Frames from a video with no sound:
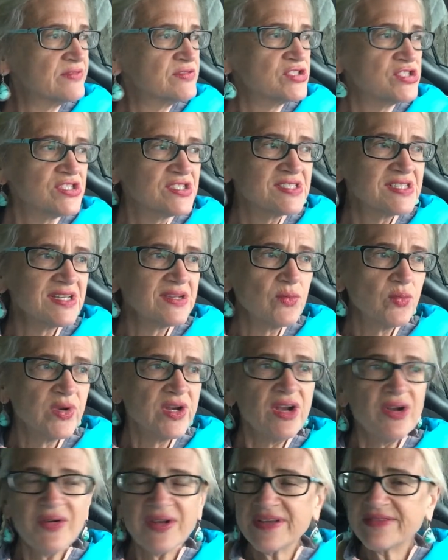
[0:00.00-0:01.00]
She's like, we
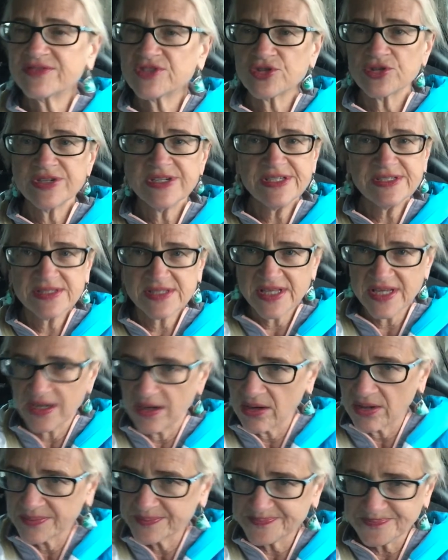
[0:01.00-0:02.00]
don't have trees
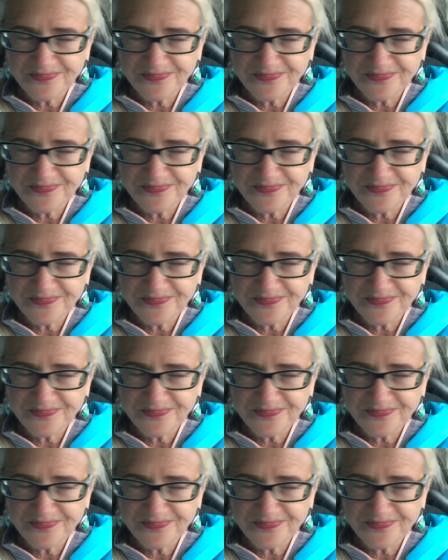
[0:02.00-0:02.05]
there.